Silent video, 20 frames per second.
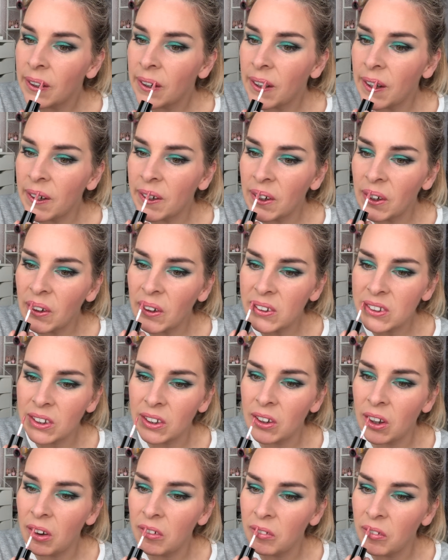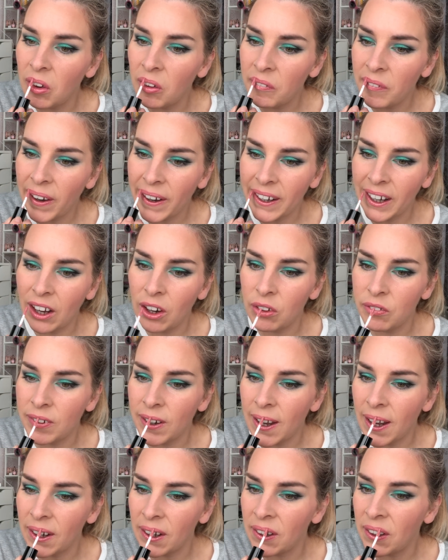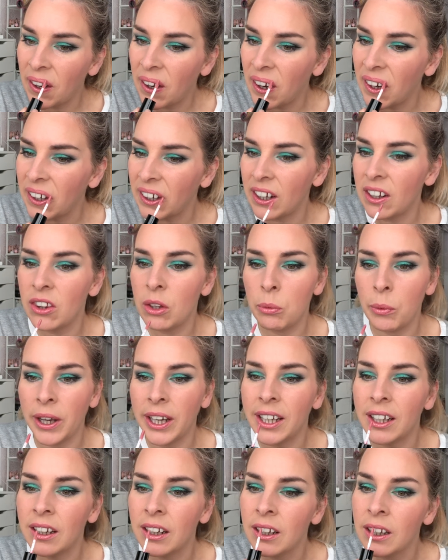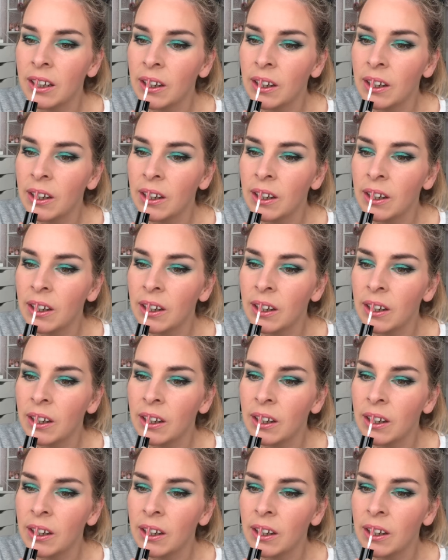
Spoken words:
I'd have lost a lot more by now if I hadn't had the wine.